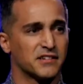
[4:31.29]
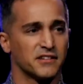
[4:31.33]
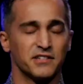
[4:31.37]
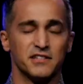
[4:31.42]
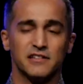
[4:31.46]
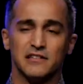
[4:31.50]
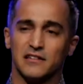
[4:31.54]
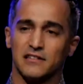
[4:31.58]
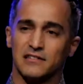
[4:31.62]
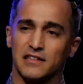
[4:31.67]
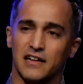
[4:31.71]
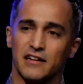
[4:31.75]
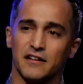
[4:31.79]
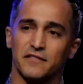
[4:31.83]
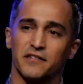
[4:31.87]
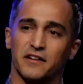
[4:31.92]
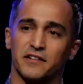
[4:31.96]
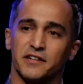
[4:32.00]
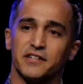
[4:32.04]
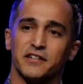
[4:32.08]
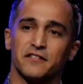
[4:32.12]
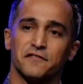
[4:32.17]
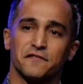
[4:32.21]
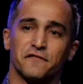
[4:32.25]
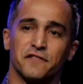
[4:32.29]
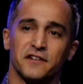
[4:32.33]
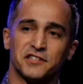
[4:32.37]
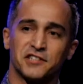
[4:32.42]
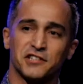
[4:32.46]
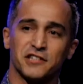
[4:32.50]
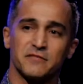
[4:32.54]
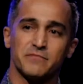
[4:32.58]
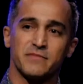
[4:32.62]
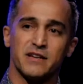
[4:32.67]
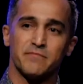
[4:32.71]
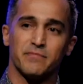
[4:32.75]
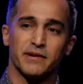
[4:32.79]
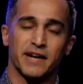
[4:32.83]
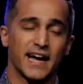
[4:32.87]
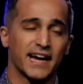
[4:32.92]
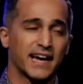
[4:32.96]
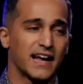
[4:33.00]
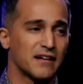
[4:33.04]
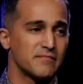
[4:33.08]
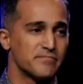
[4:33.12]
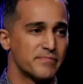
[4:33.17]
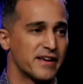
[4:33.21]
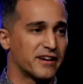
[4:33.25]
you look like a very good fisherman, but I
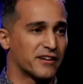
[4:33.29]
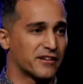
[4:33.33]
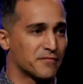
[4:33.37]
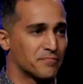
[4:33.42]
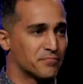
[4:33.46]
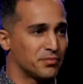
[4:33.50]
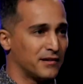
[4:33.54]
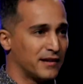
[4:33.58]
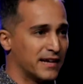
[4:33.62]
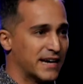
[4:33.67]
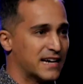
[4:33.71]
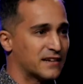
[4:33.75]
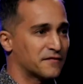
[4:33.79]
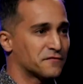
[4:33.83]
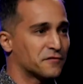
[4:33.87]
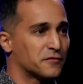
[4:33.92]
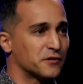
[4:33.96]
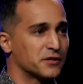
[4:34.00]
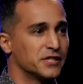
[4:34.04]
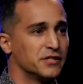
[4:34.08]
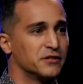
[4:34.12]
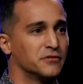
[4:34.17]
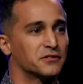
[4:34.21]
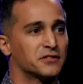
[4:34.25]
got a better plan for you.